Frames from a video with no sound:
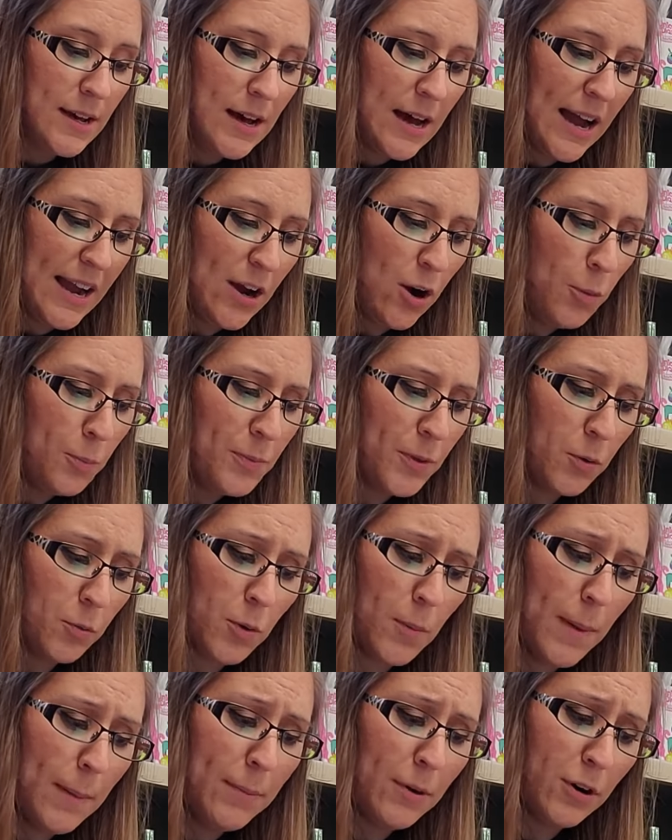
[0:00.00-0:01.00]
I hope they'll
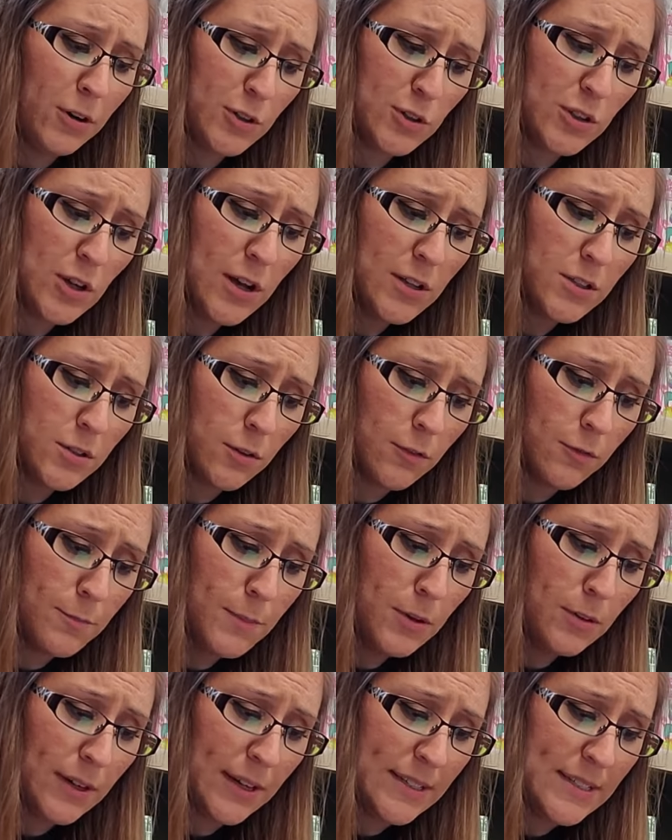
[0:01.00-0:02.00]
remember her saucer of
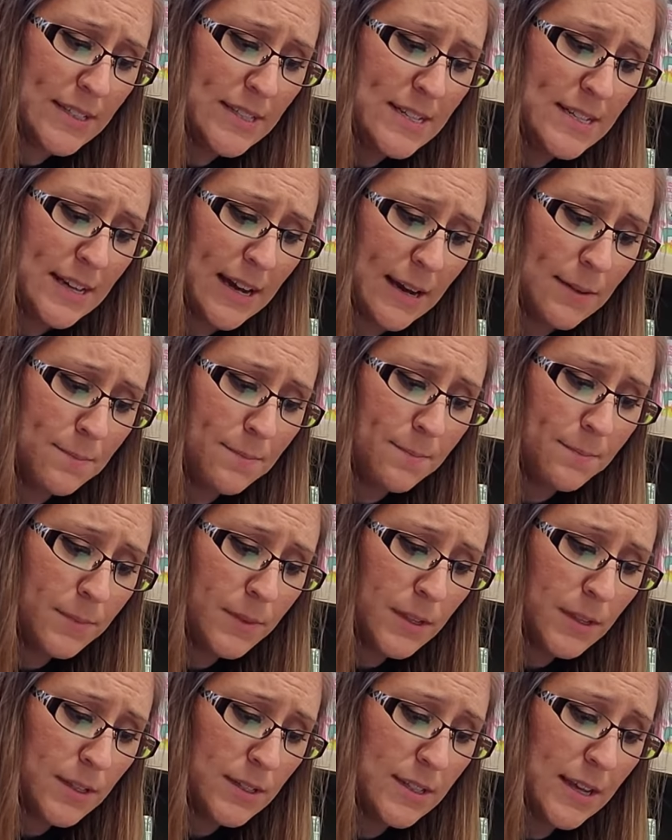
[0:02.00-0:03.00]
milk at tea time.
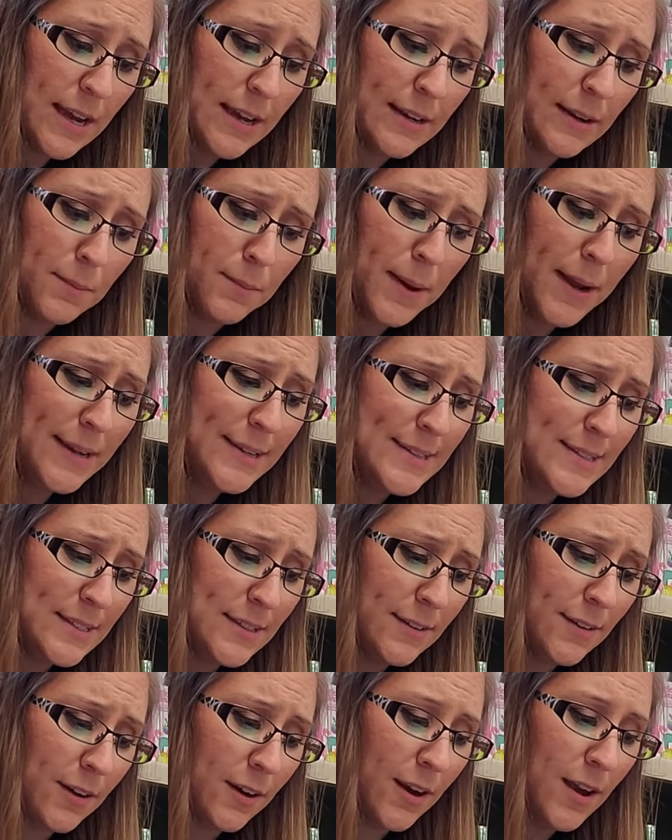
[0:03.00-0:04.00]
Dinah, my
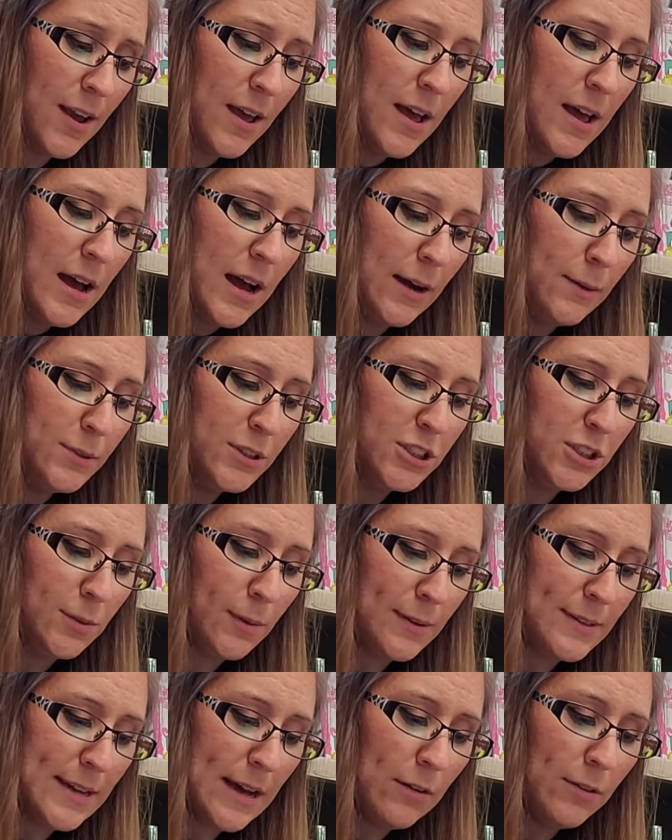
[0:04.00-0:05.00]
dear, I wish you
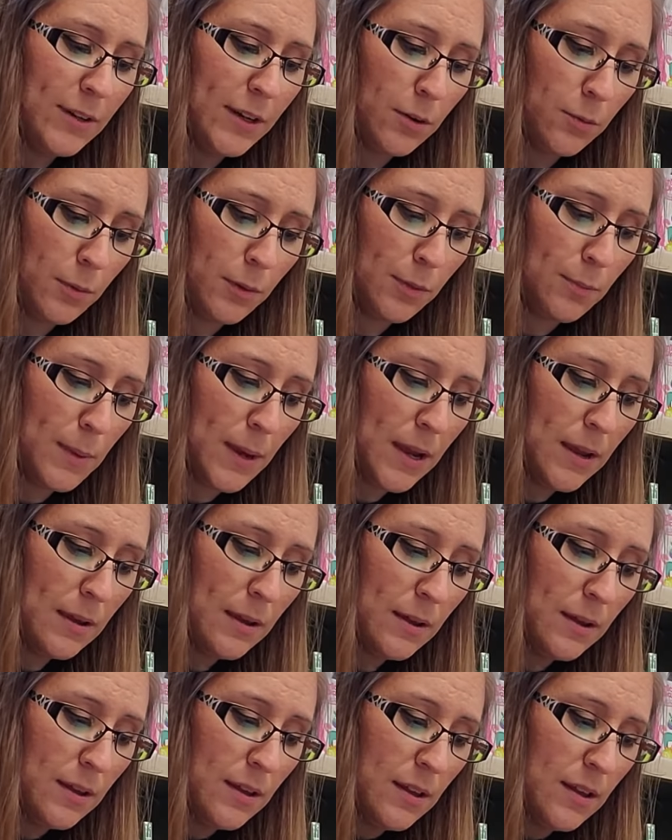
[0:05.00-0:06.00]
were down here with me.
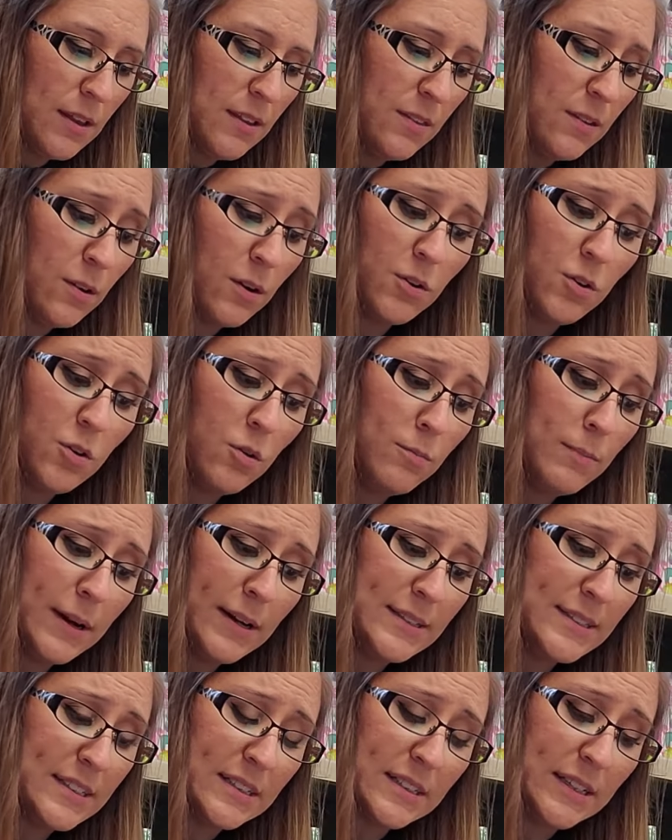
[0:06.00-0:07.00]
There are no
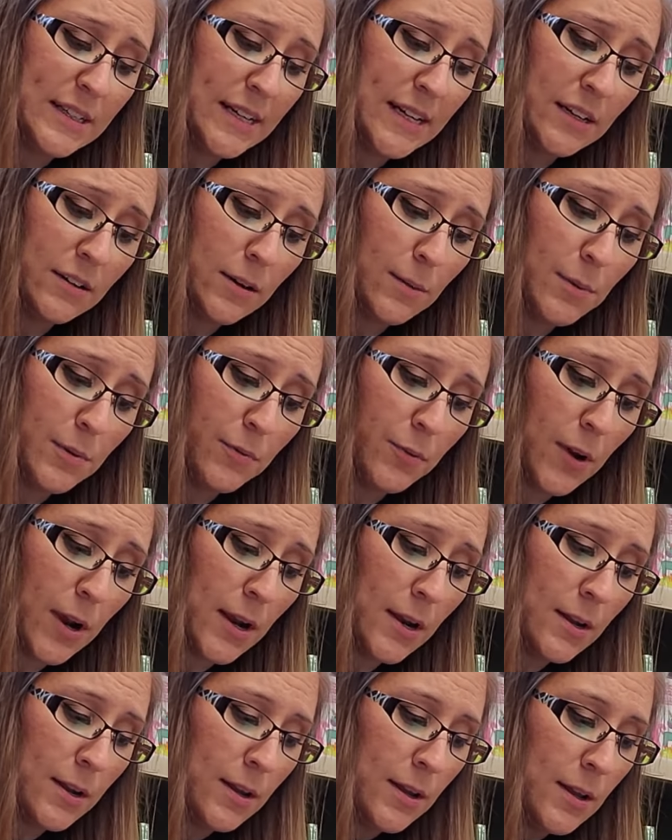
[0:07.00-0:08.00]
mice in the air, I'm
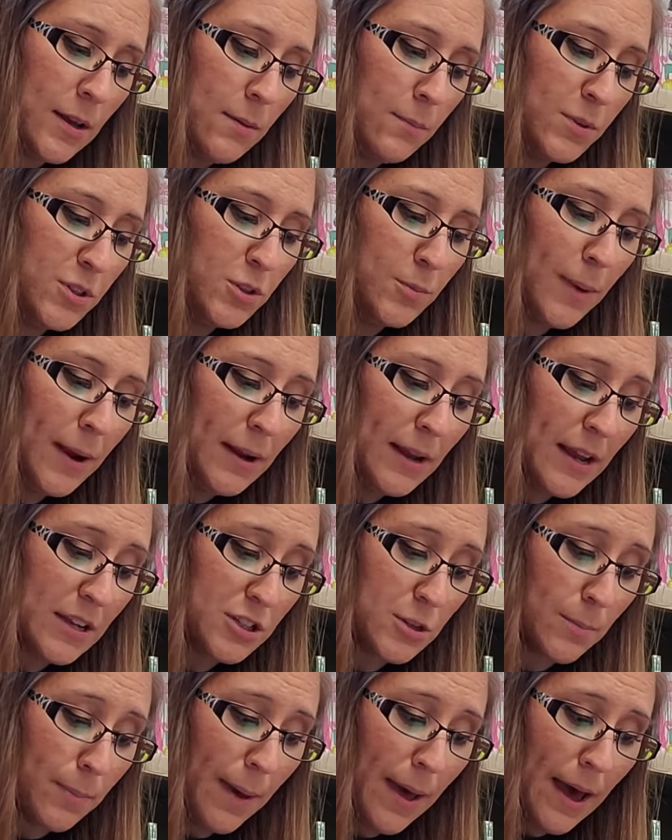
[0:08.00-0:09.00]
afraid, but you might
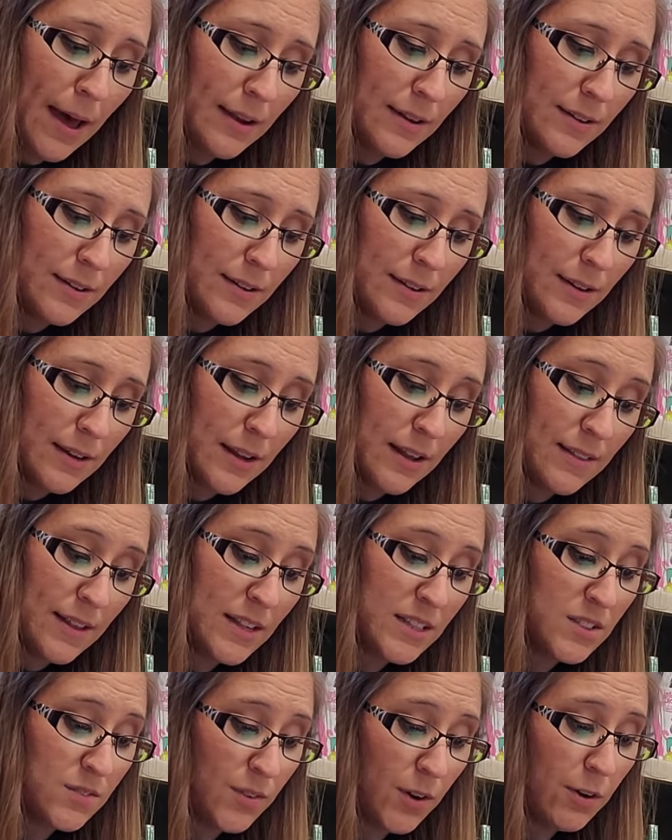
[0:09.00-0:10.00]
catch a bat, and
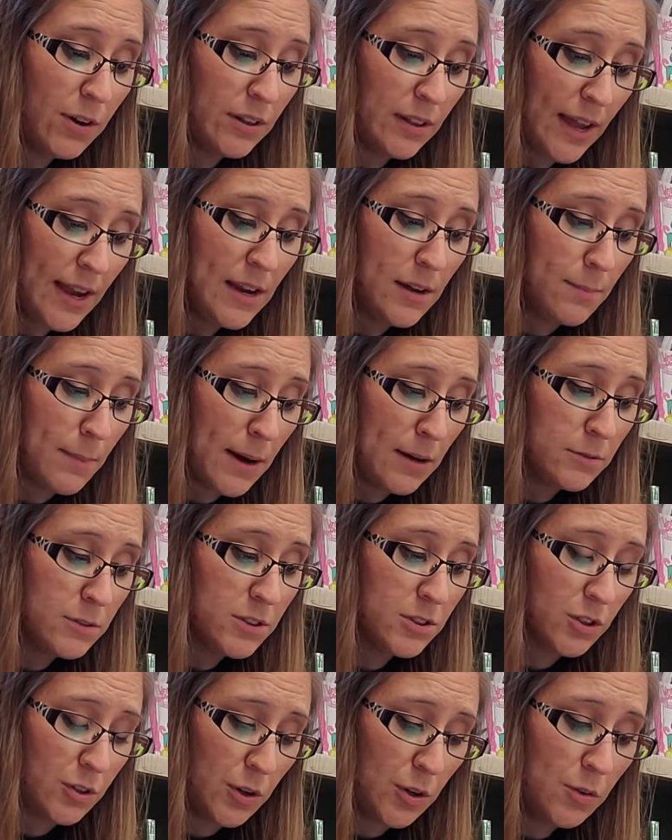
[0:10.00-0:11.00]
that's very like a
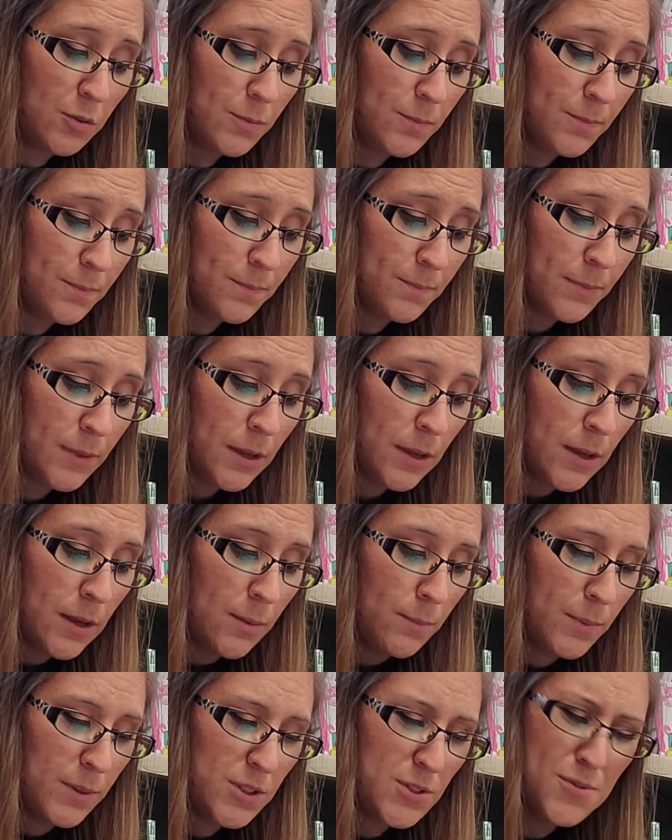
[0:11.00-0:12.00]
mouse, you know.
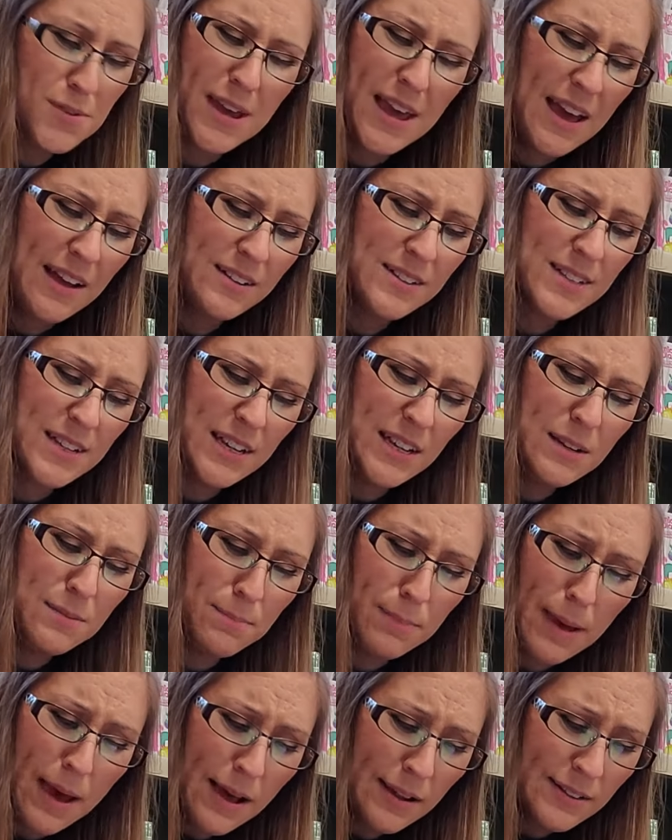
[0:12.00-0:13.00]
But do cats eat
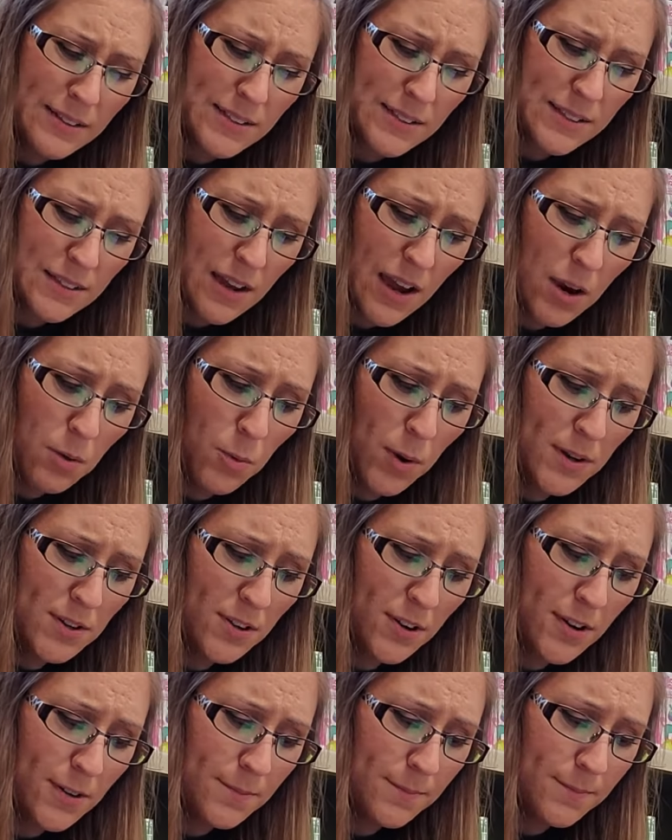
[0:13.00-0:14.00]
bats, I
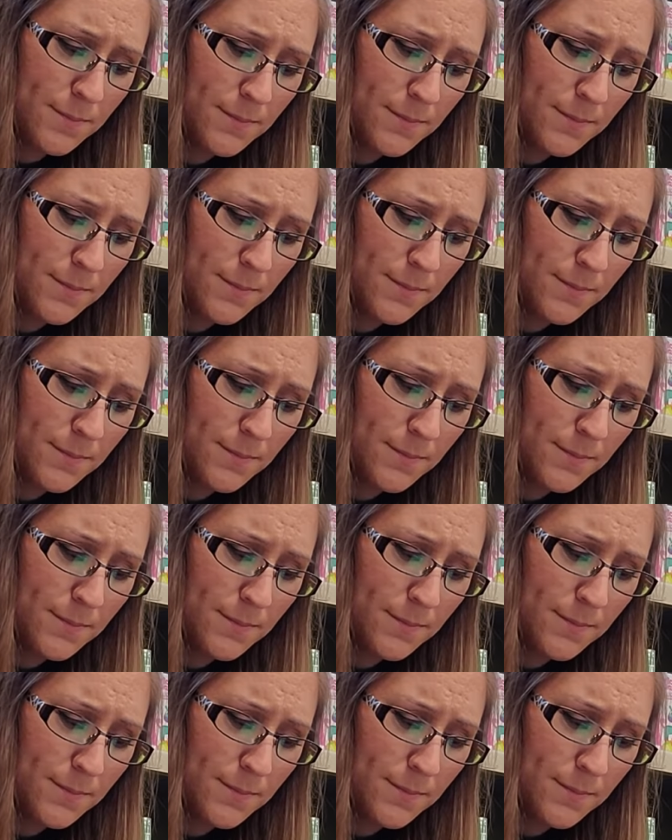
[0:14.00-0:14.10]
wonder?